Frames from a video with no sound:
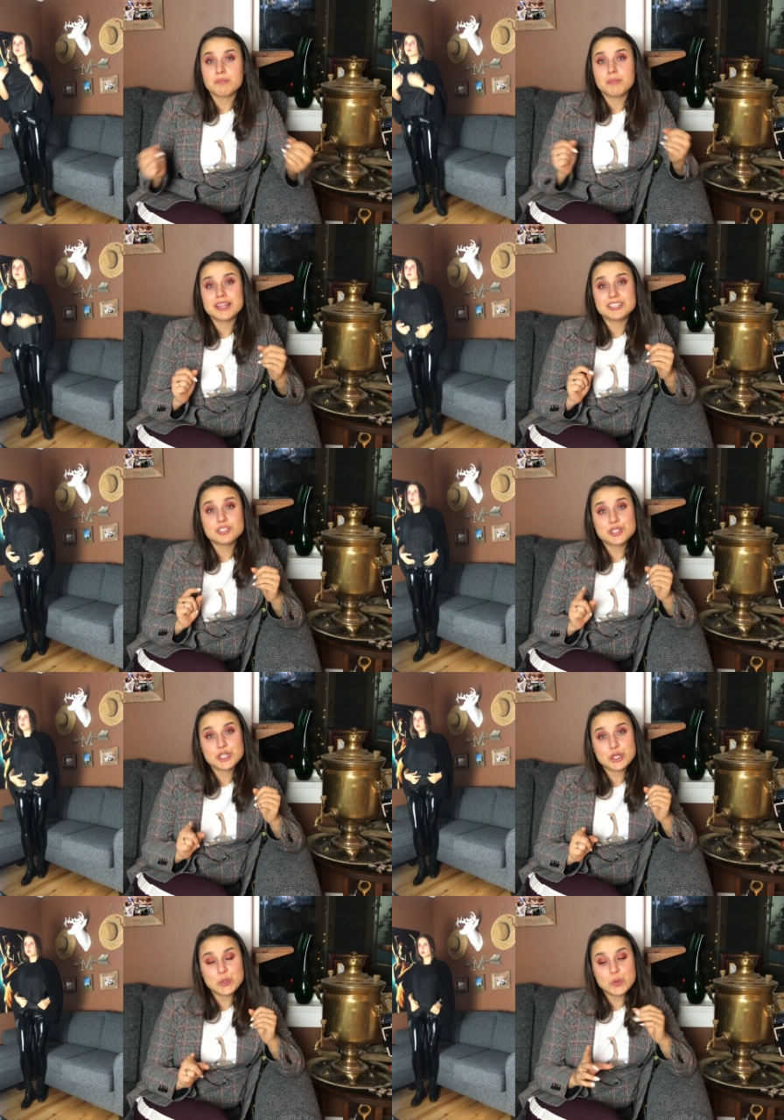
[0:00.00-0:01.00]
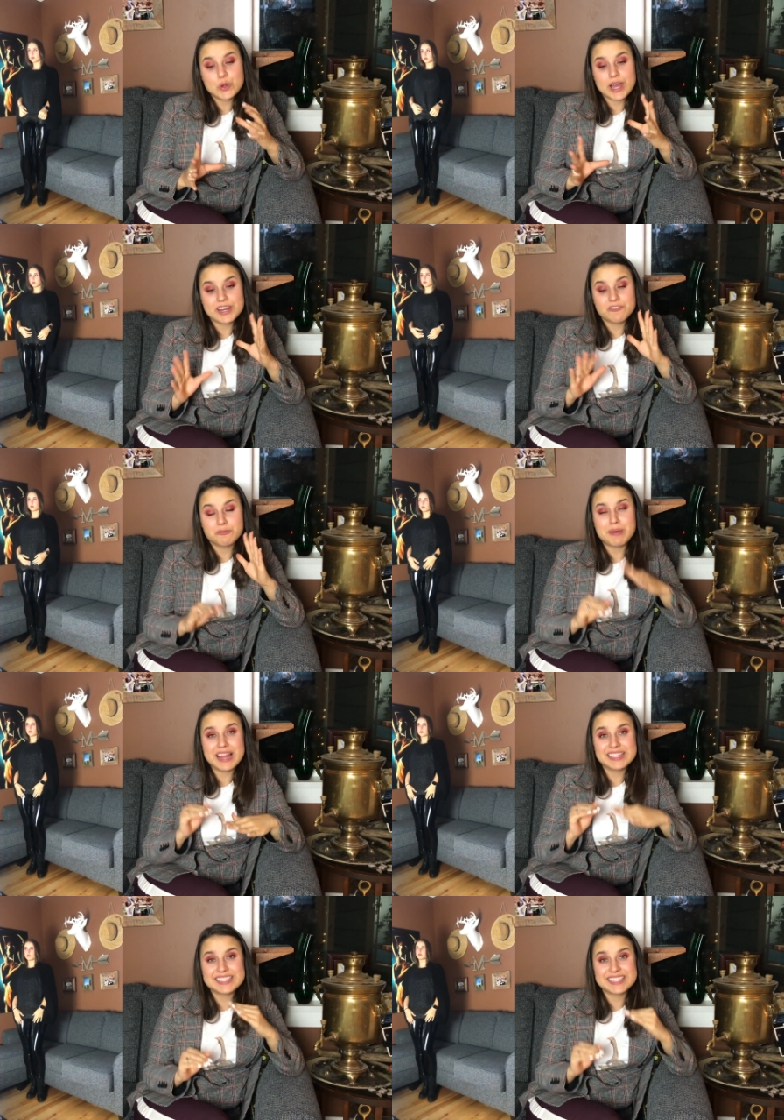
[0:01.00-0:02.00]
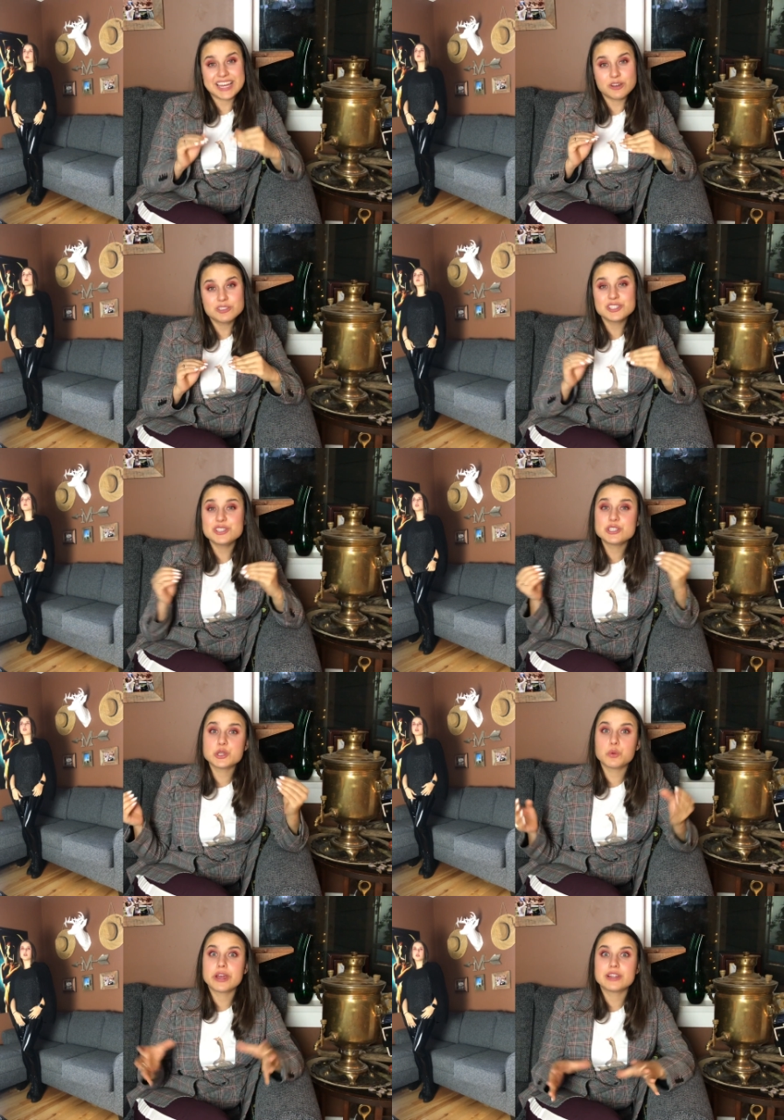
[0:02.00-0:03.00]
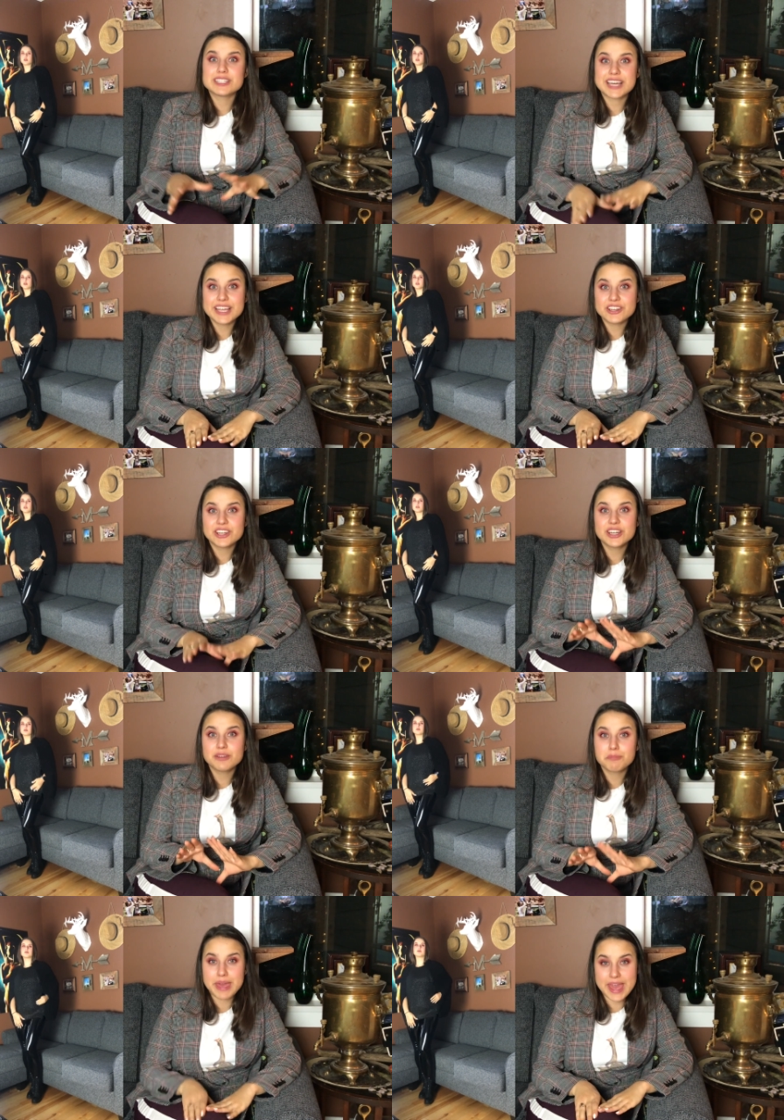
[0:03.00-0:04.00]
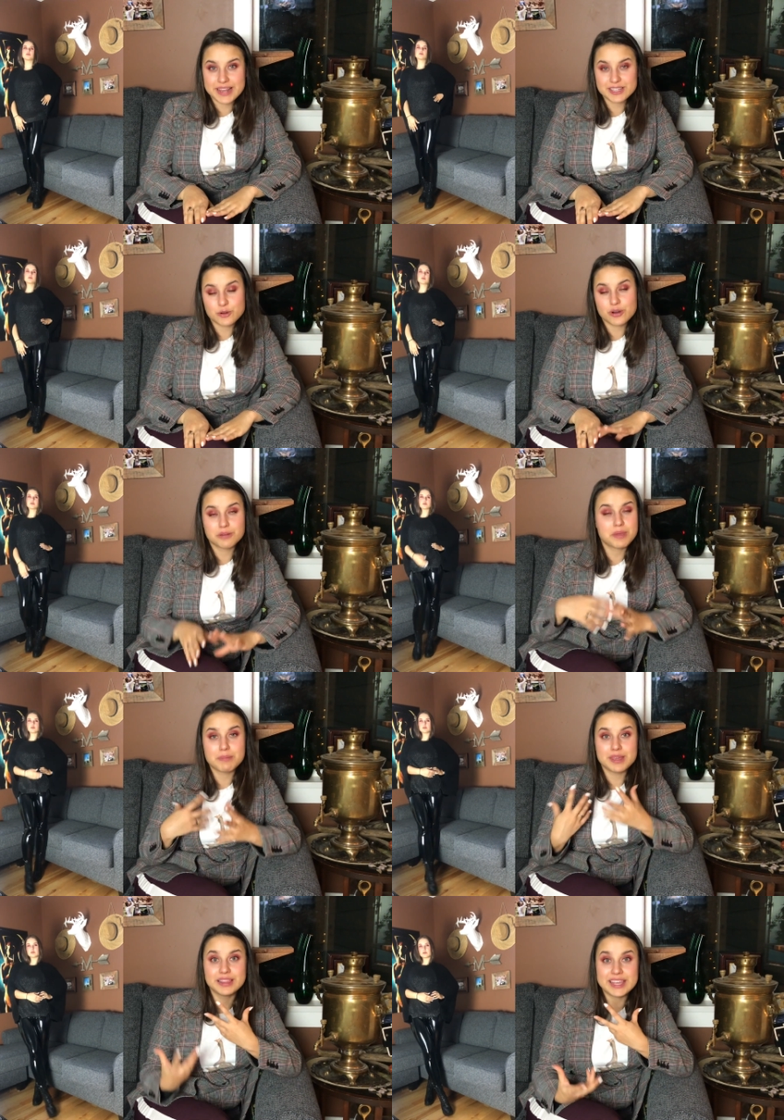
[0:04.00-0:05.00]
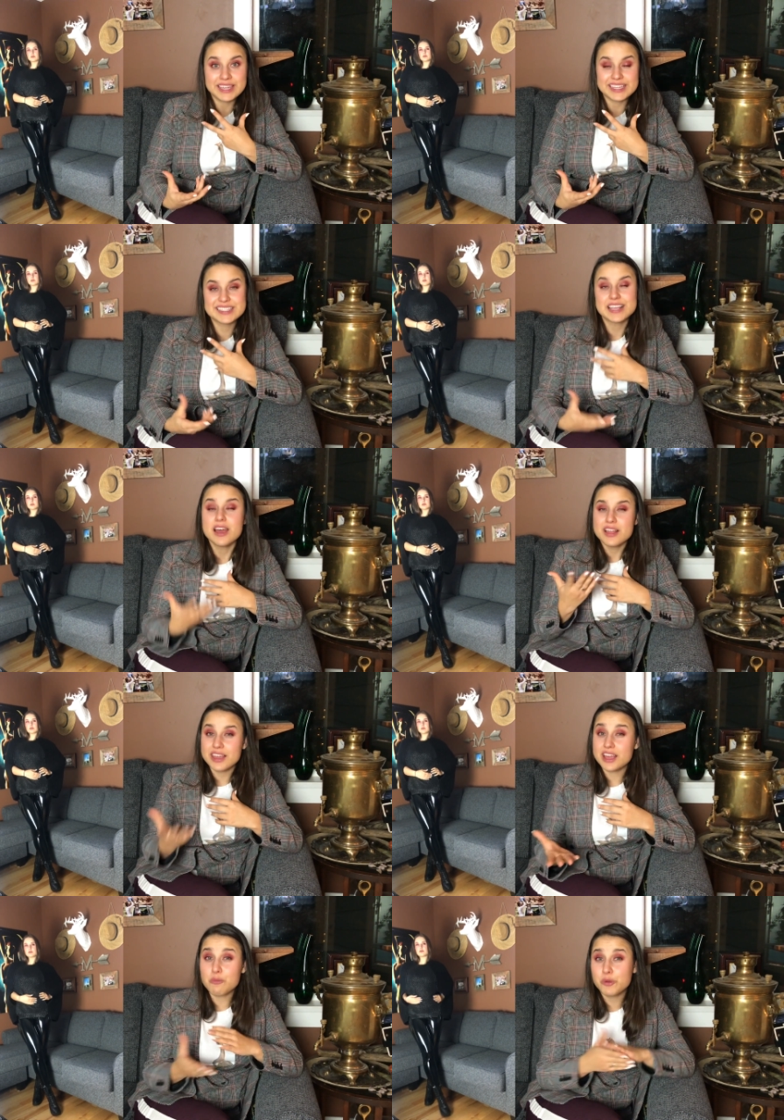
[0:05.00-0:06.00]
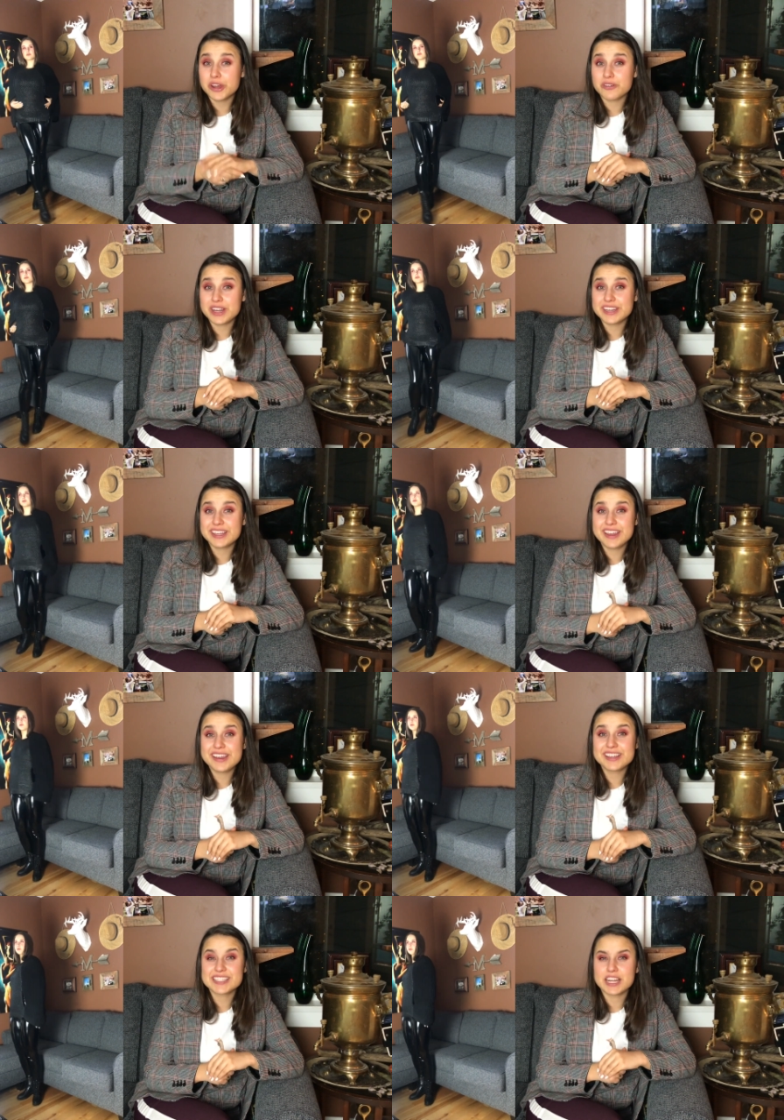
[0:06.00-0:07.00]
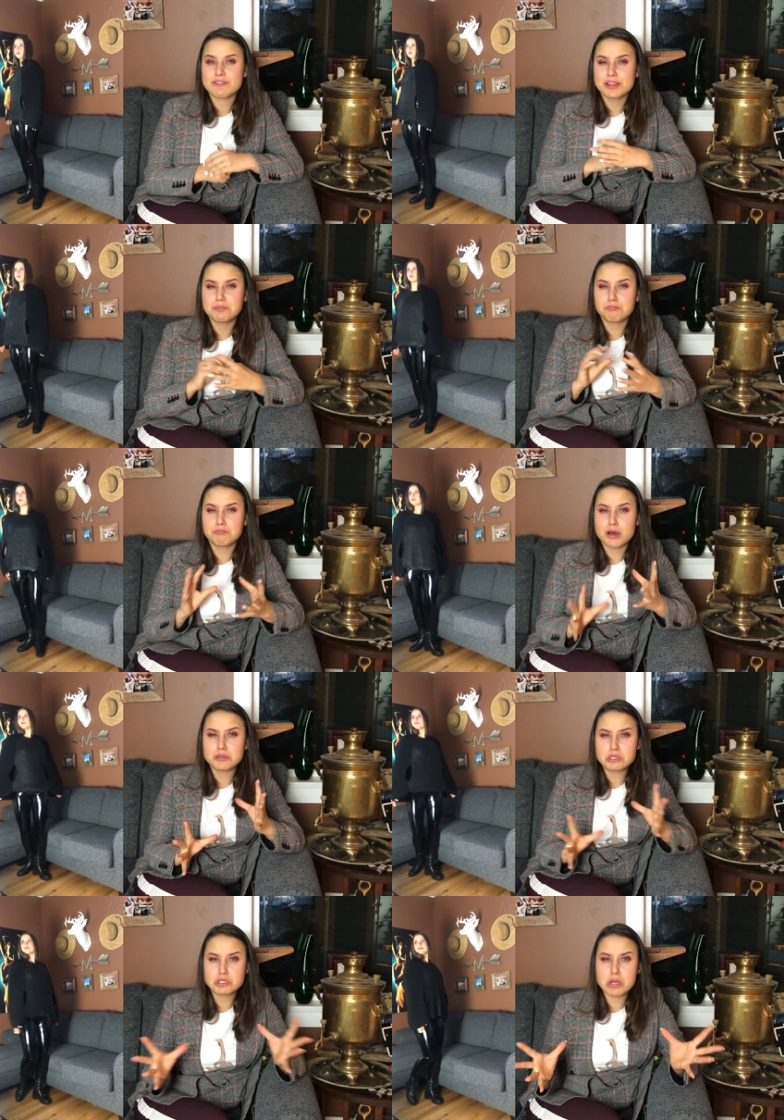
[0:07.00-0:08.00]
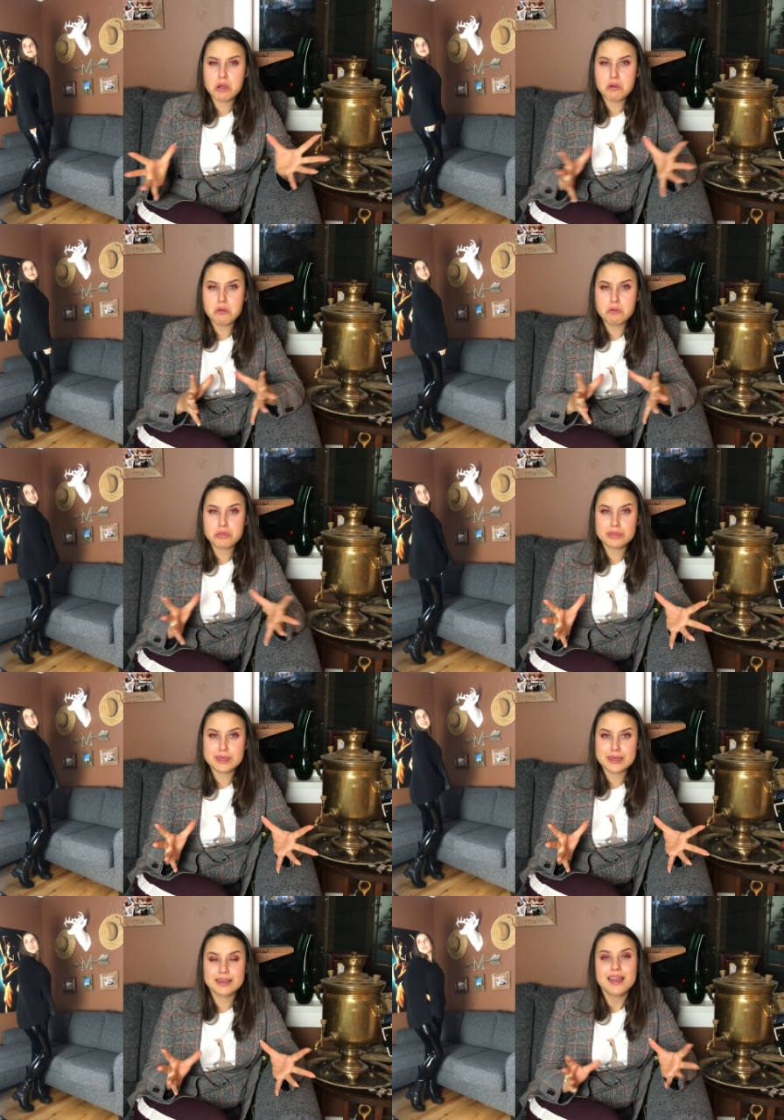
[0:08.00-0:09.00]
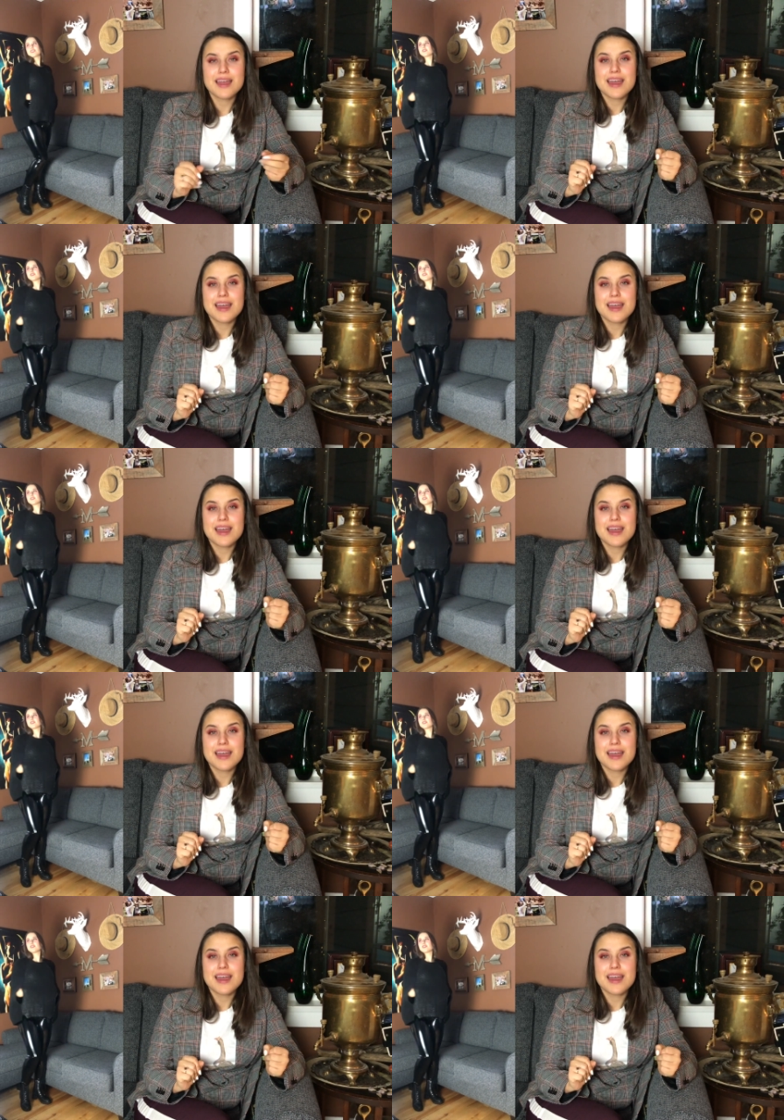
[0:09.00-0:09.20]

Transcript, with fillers: But to kind of balance it out, you need to wear tighter pant or maybe leggings. Like I'm wearing right here, it's kind of a poncho thing,